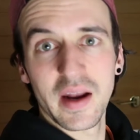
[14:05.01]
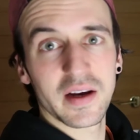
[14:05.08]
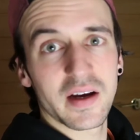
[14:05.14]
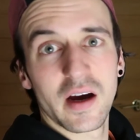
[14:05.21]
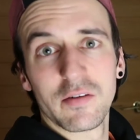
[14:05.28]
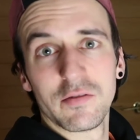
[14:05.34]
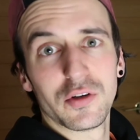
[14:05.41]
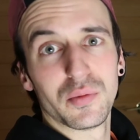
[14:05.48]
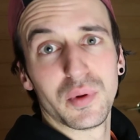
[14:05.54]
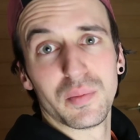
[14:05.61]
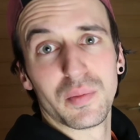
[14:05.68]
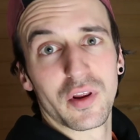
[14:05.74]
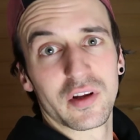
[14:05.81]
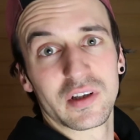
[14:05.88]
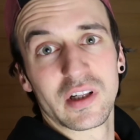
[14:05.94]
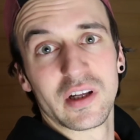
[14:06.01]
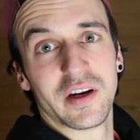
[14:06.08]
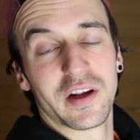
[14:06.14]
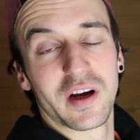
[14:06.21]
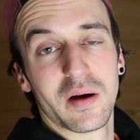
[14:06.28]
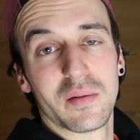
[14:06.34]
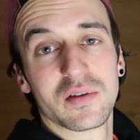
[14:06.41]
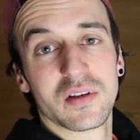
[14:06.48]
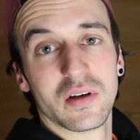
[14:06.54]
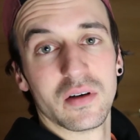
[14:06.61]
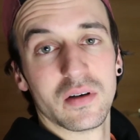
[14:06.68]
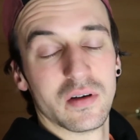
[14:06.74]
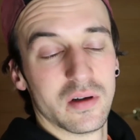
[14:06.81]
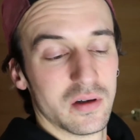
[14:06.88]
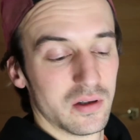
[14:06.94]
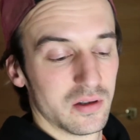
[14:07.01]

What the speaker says: and I can't really be bothered cleaning up, so